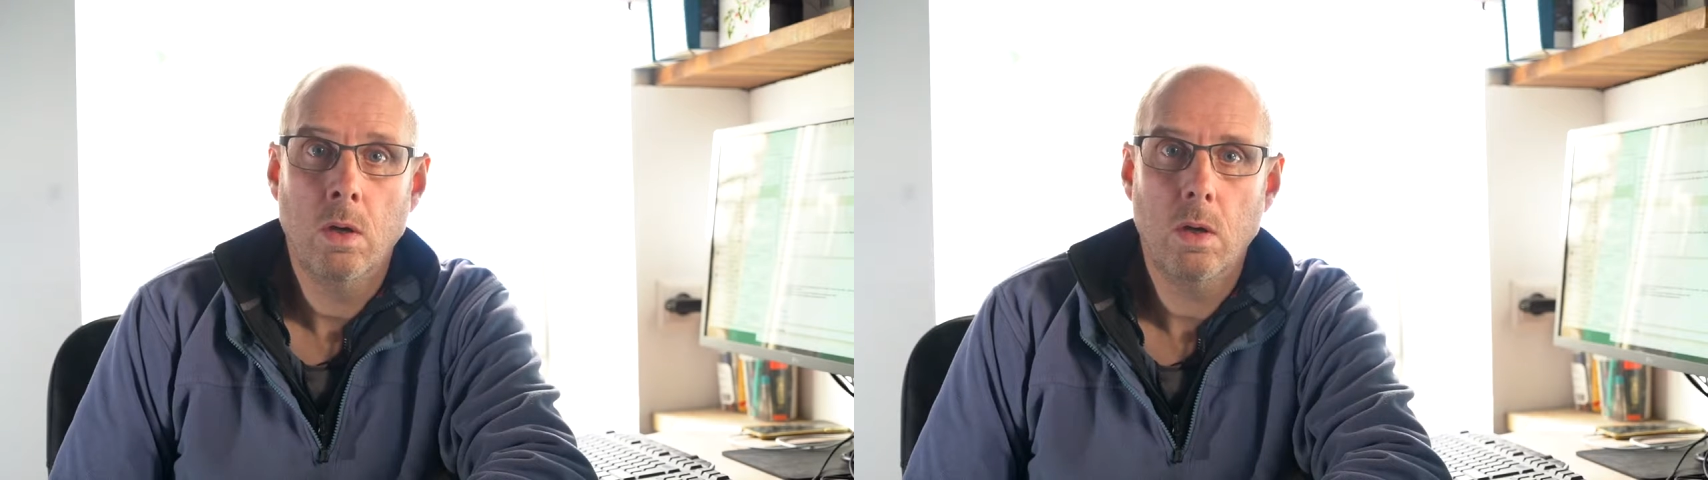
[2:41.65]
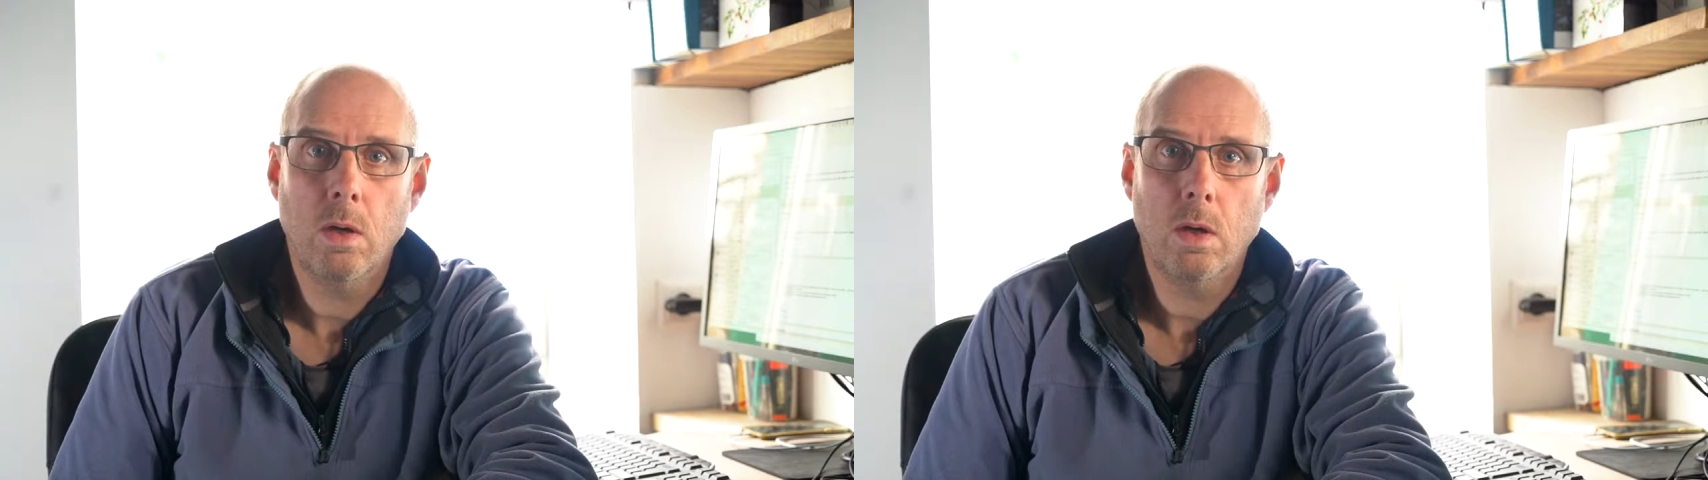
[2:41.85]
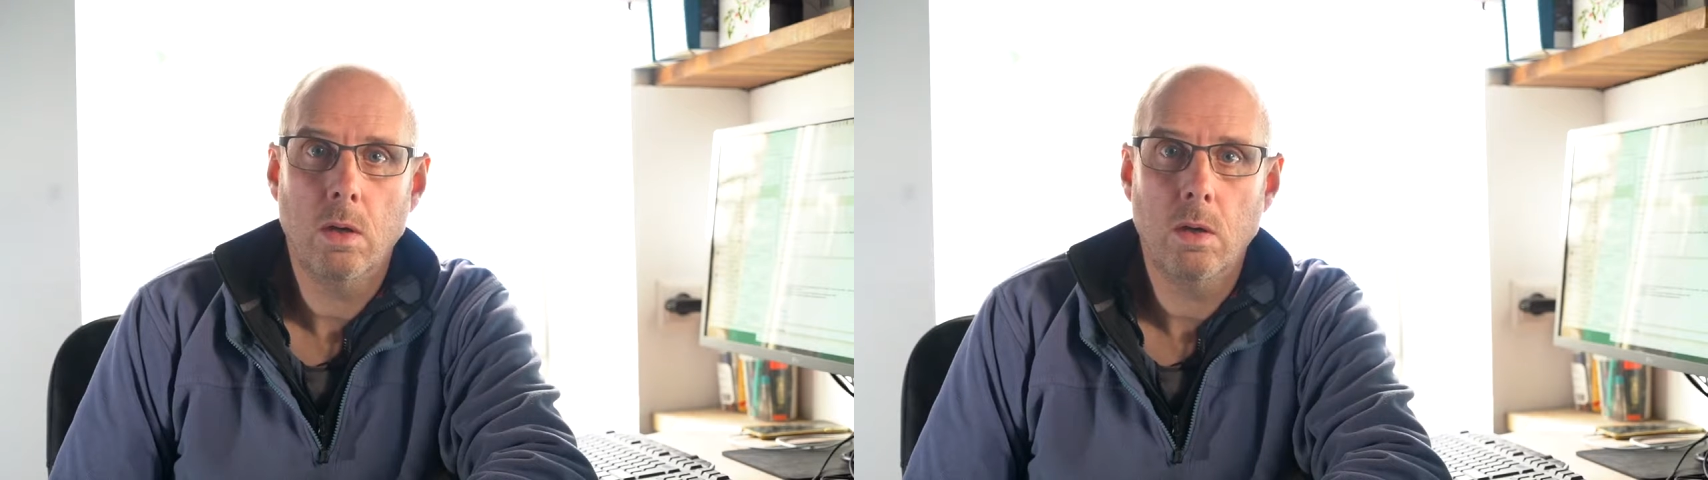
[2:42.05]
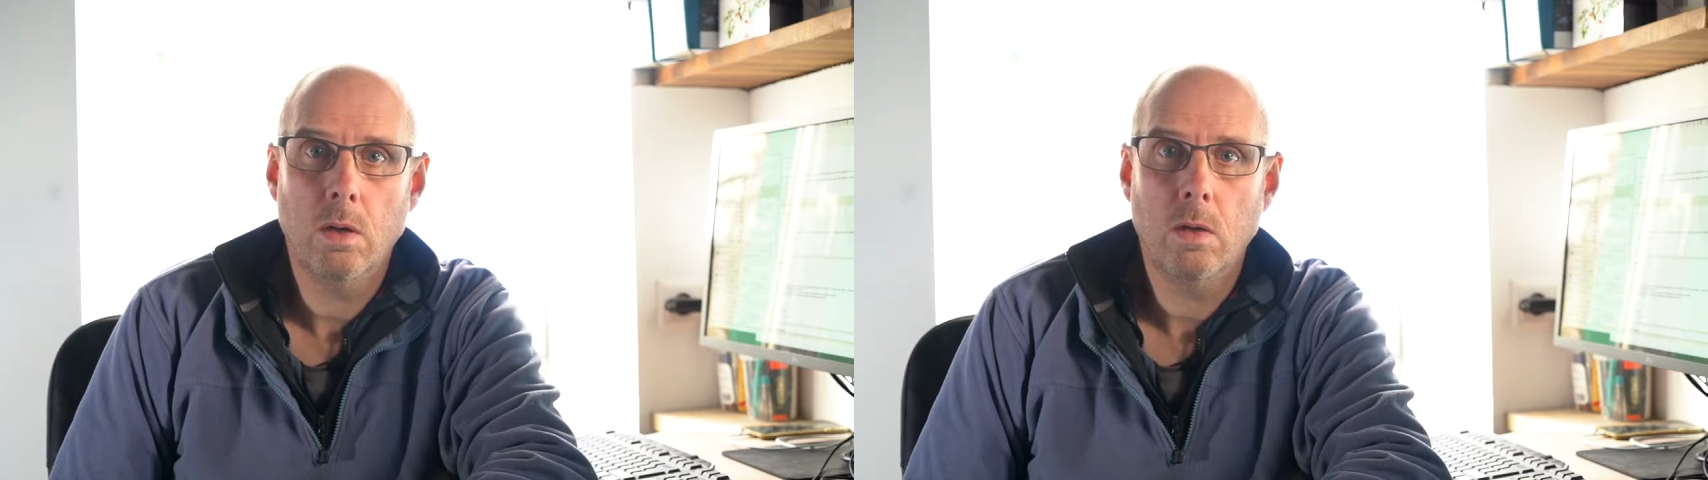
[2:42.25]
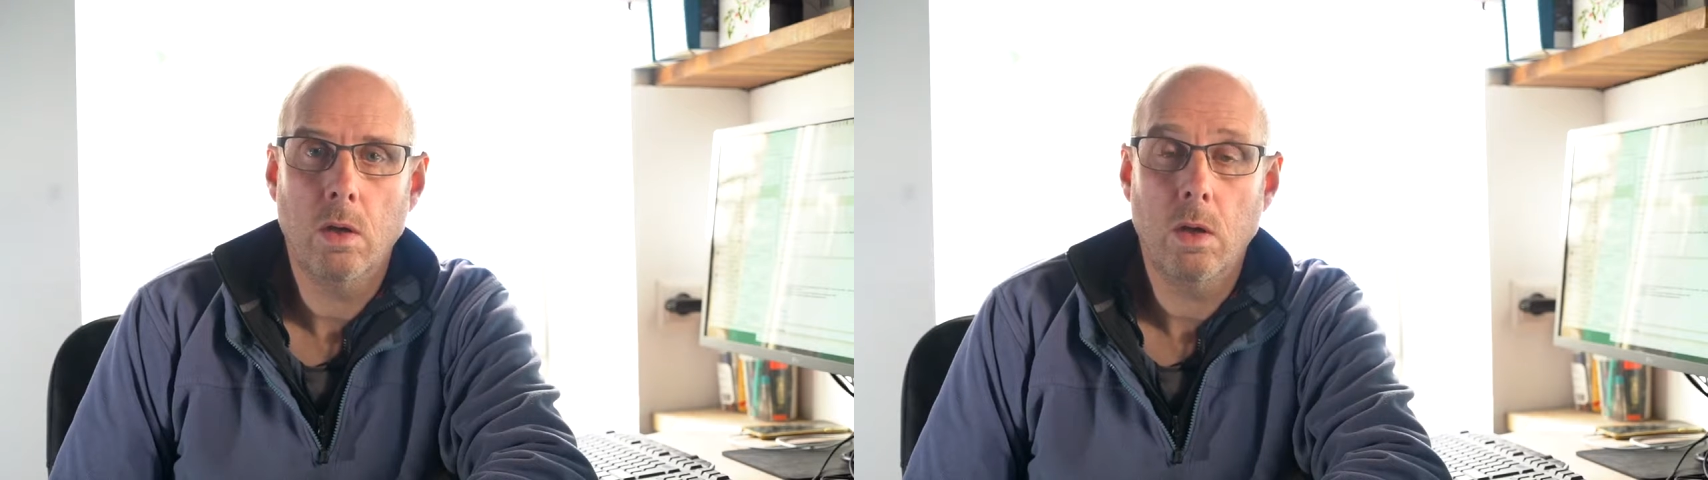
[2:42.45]
you're likely
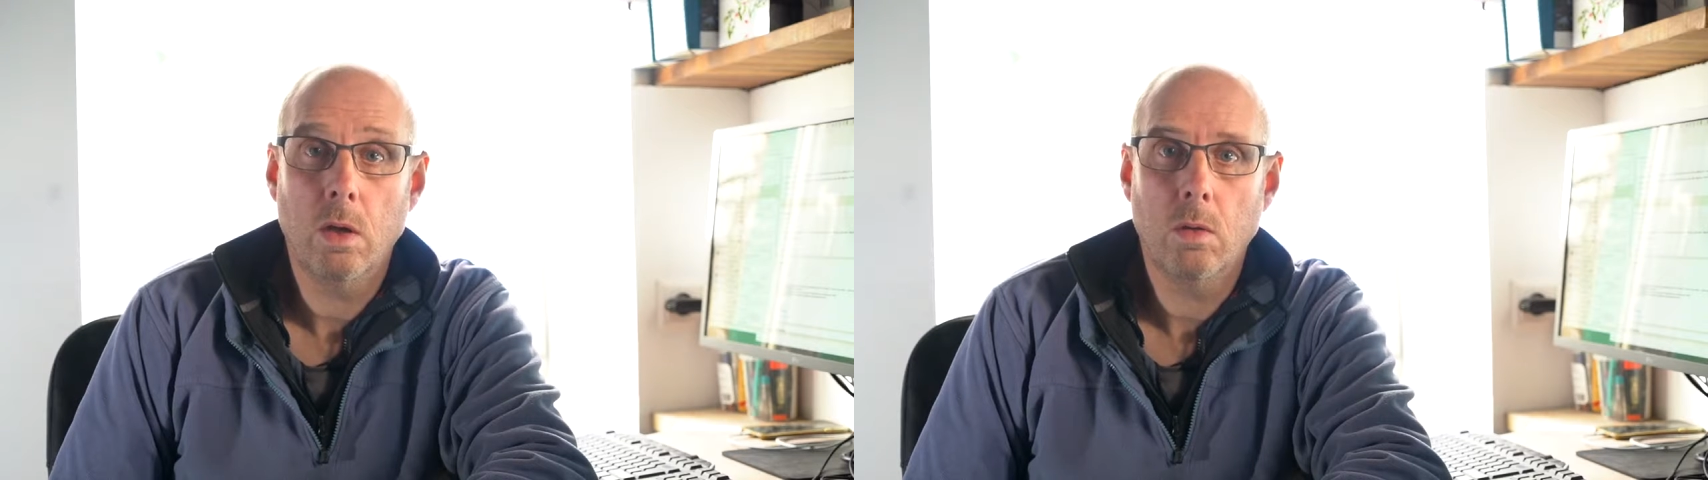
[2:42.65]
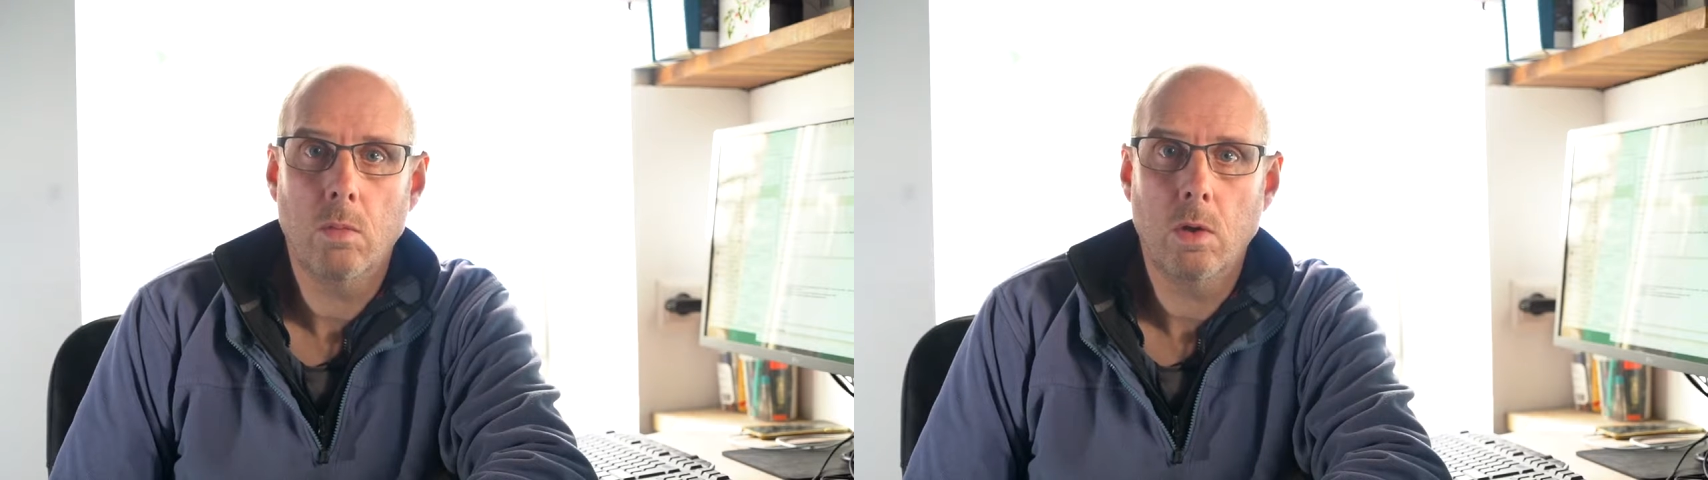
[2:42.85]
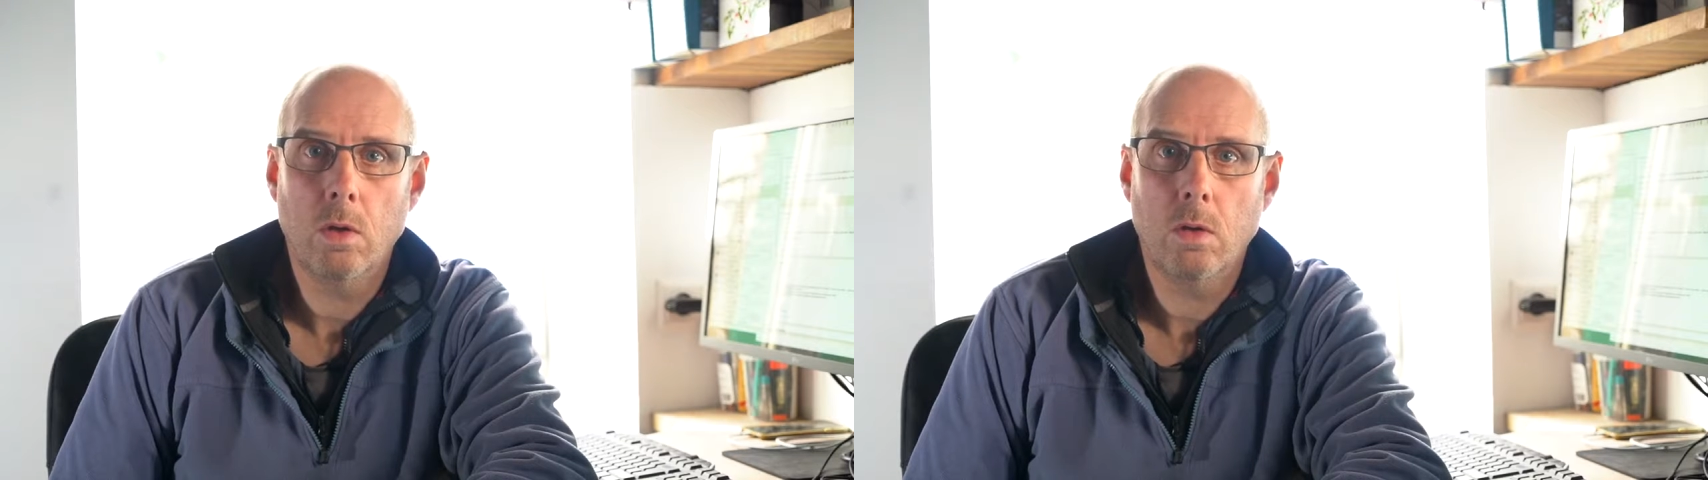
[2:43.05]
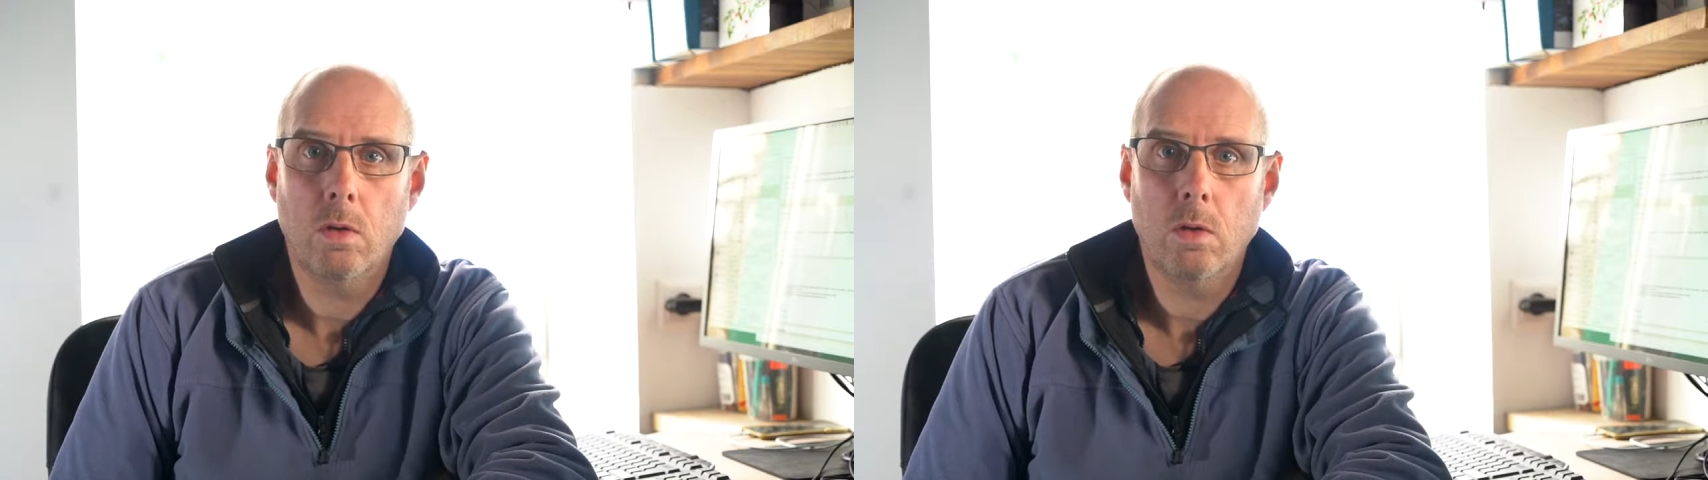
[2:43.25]
to take. But